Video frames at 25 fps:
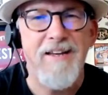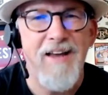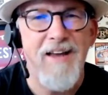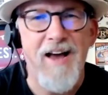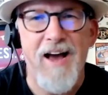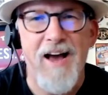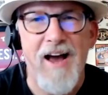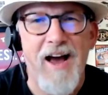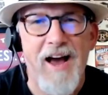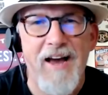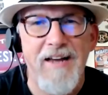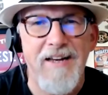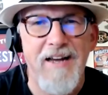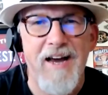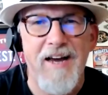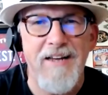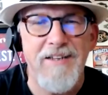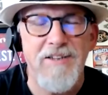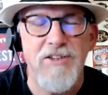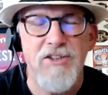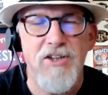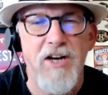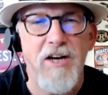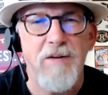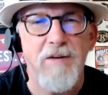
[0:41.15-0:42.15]
I
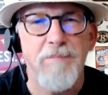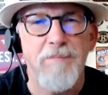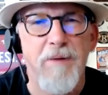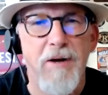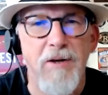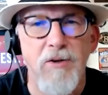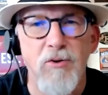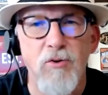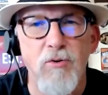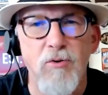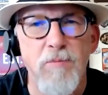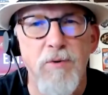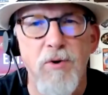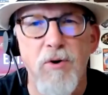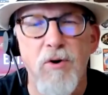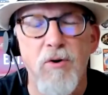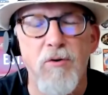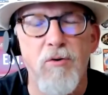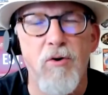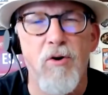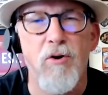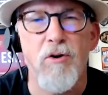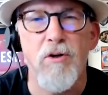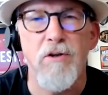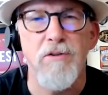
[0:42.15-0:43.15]
check my
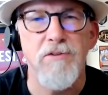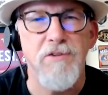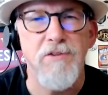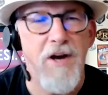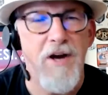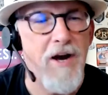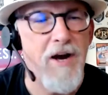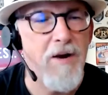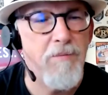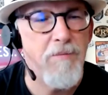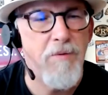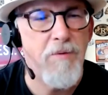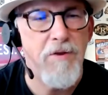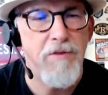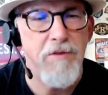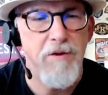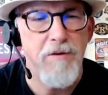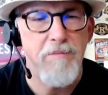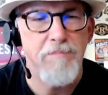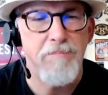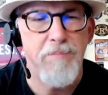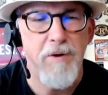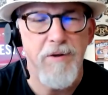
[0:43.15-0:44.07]
humidor all the time with it.